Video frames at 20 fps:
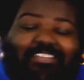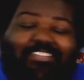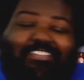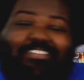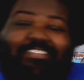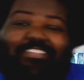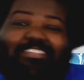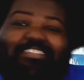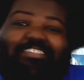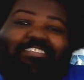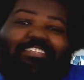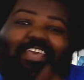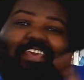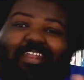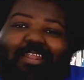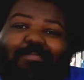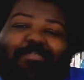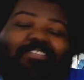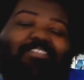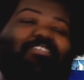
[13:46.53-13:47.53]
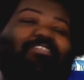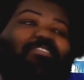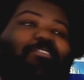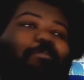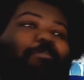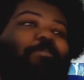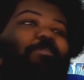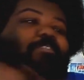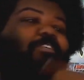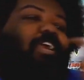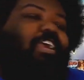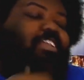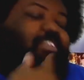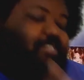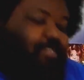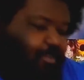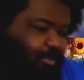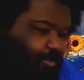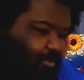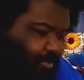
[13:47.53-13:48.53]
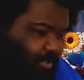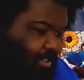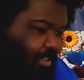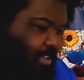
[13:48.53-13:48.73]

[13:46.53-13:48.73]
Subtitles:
is the setup. This is the prelude